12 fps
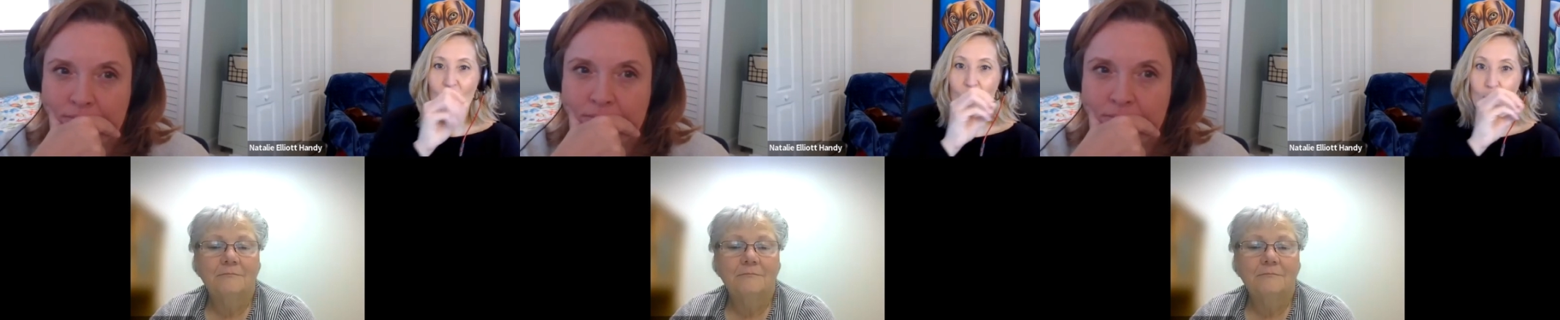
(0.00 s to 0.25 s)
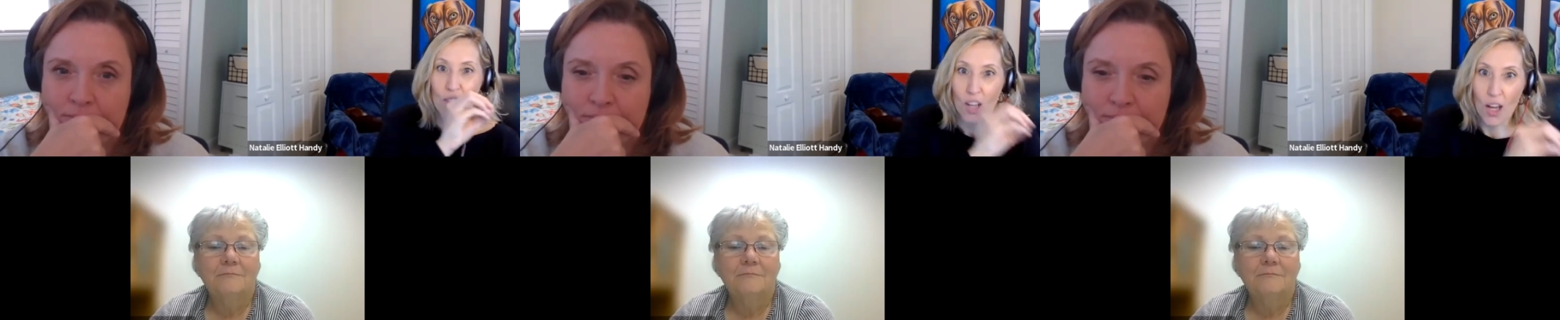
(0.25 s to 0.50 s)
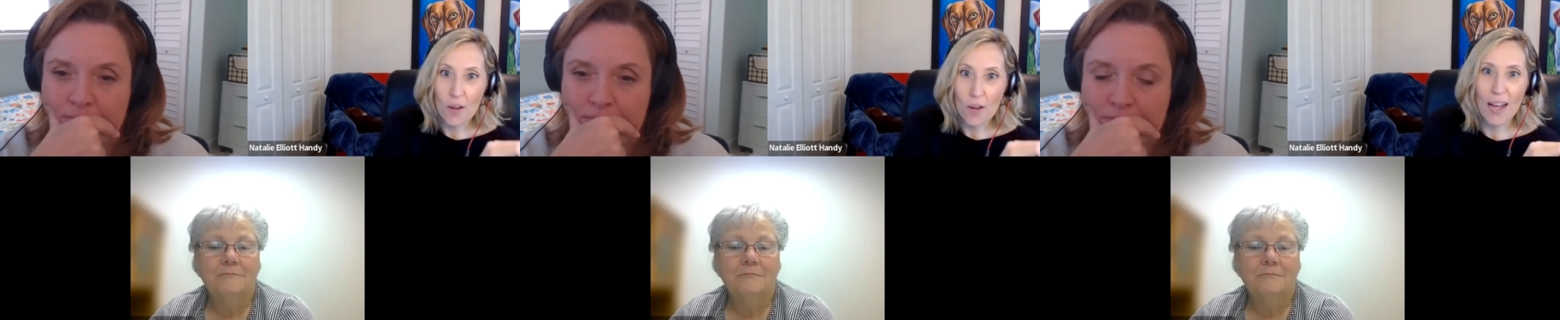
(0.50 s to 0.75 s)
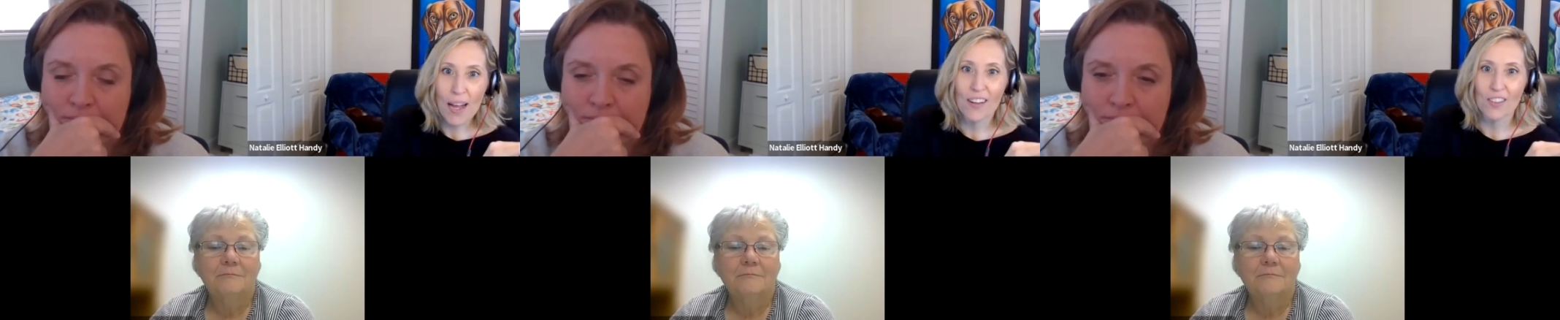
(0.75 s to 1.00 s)
Speaker 1: you thought
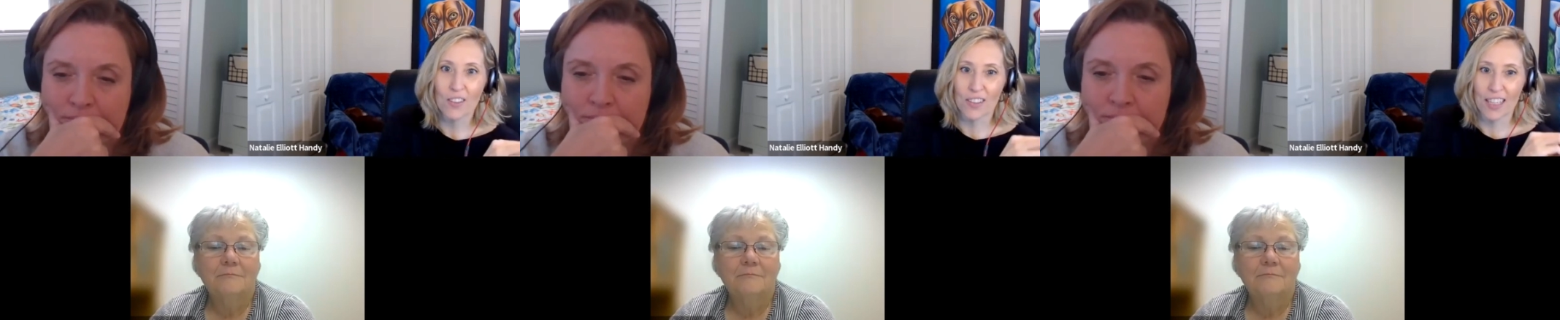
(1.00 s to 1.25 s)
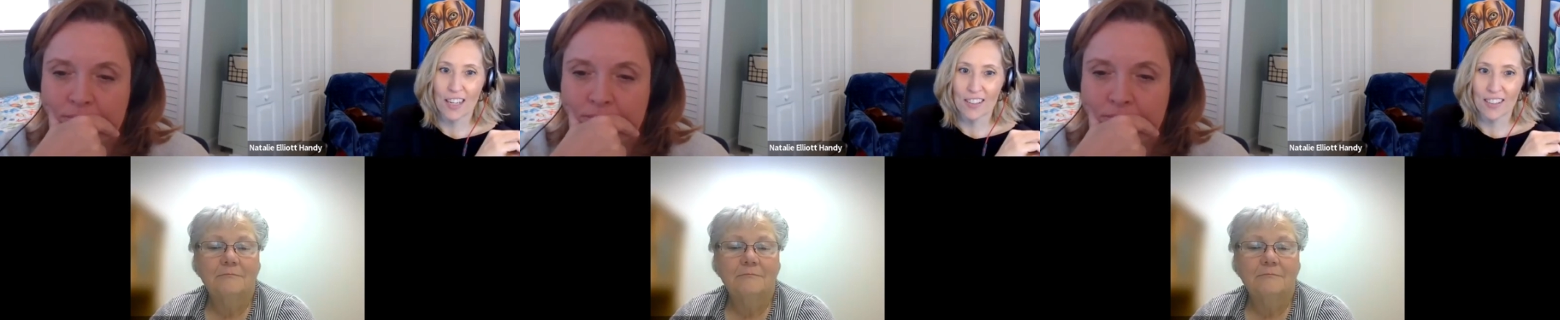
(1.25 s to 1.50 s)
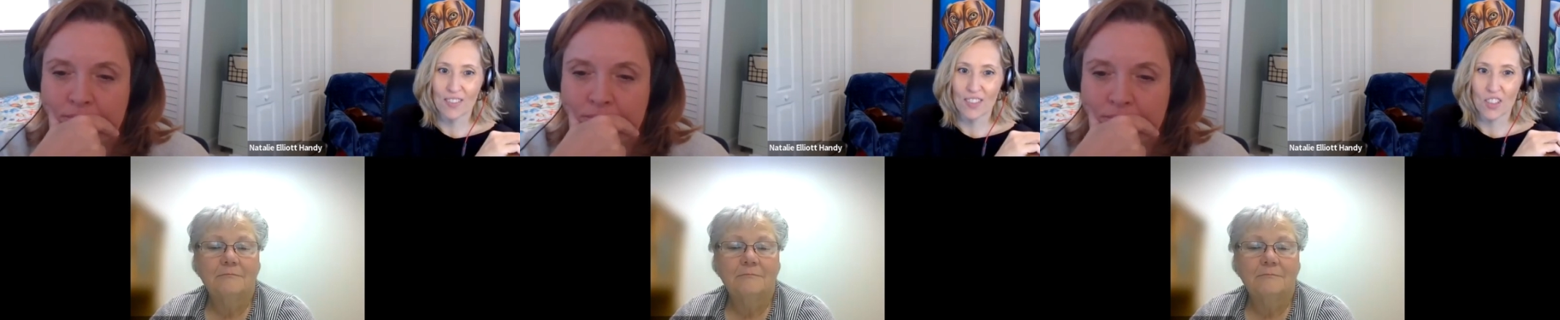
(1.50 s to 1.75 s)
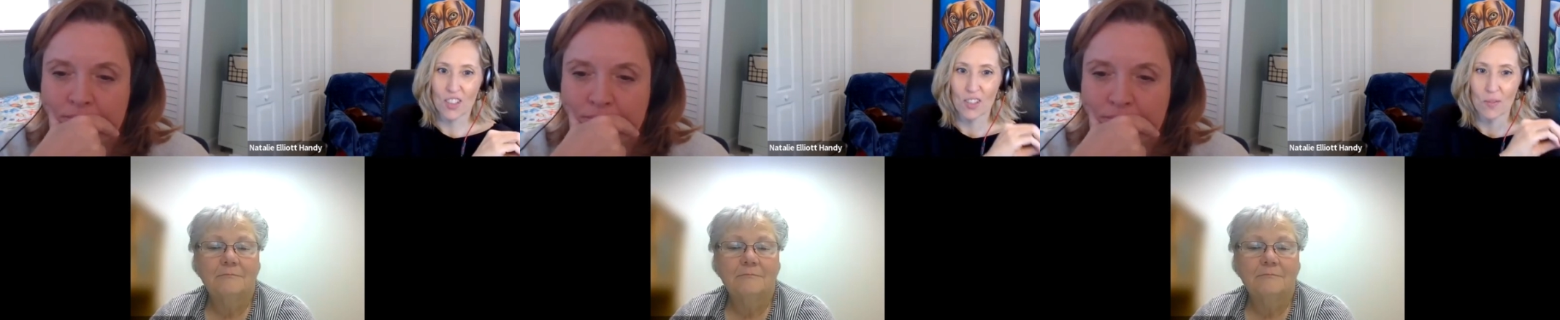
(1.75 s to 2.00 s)
about your
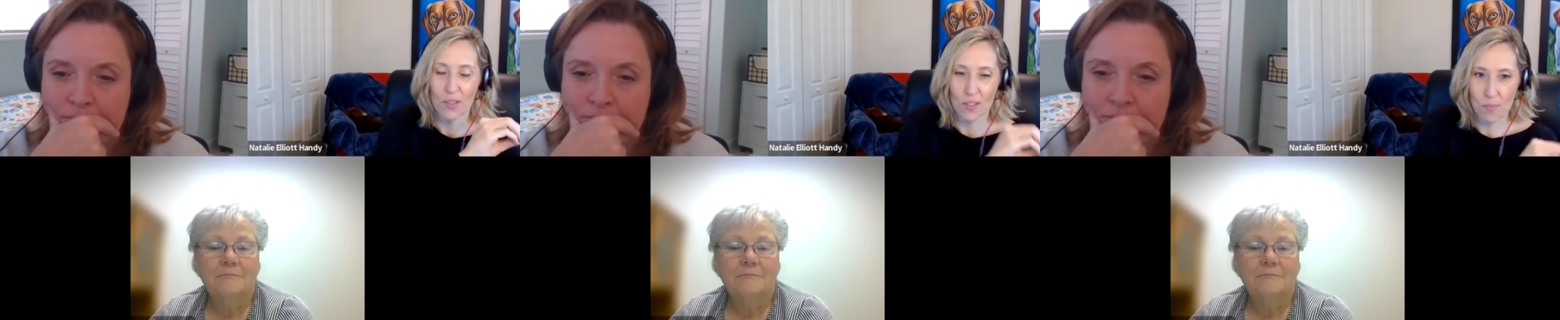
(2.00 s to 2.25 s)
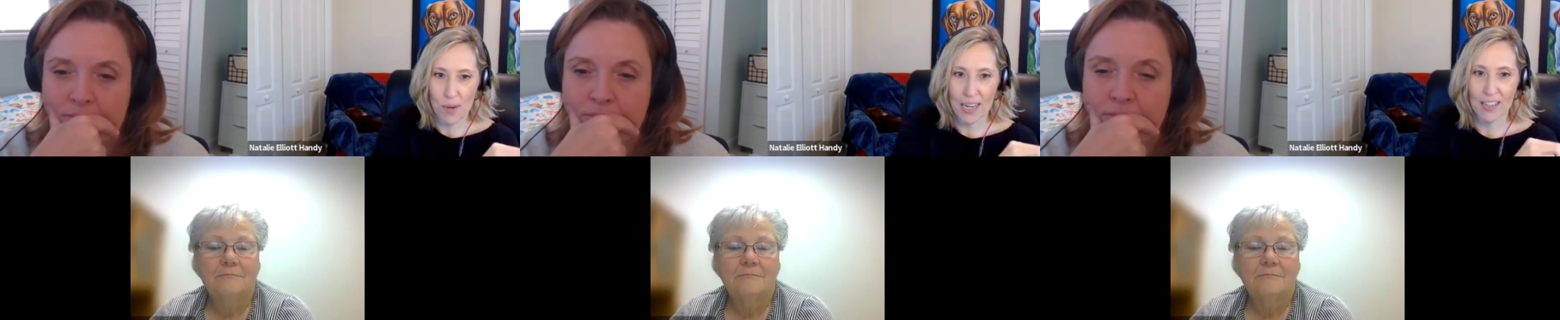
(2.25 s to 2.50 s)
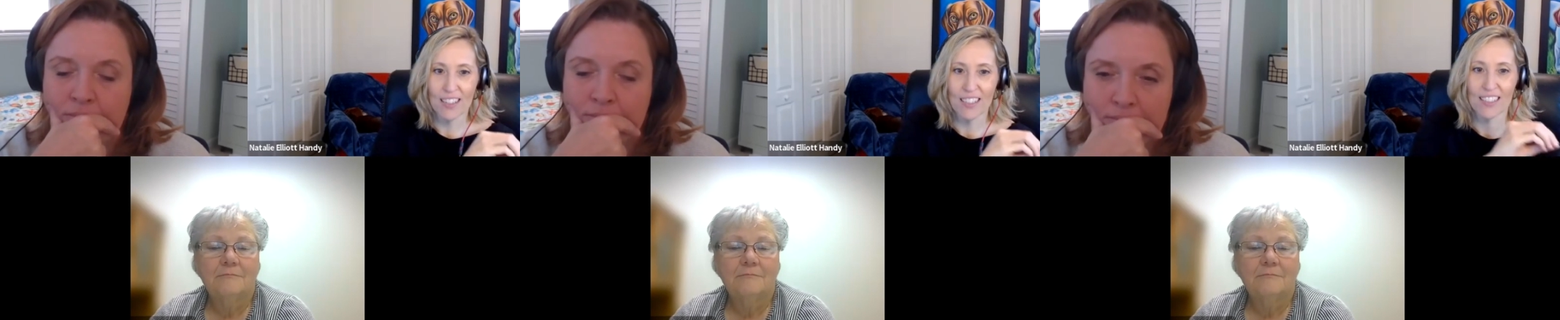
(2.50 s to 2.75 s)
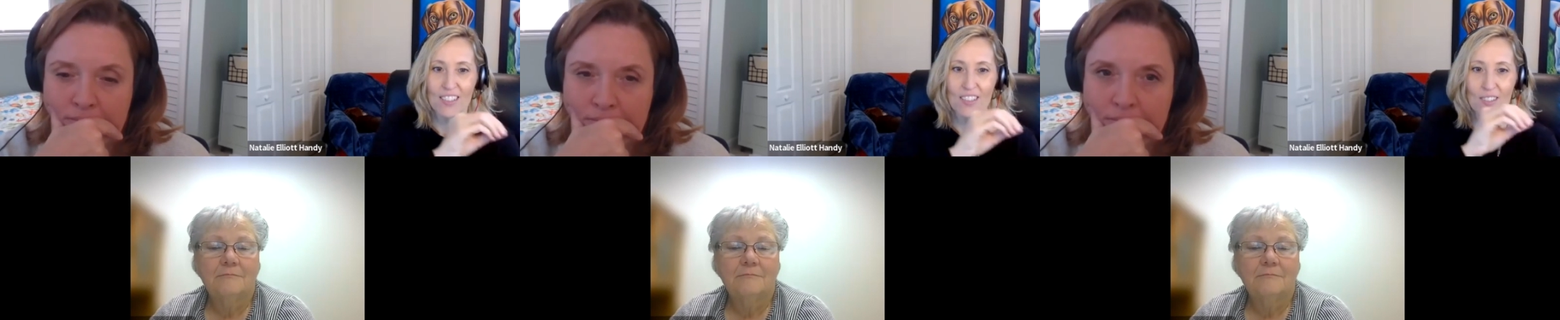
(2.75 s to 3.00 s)
caregiving journey with your parents,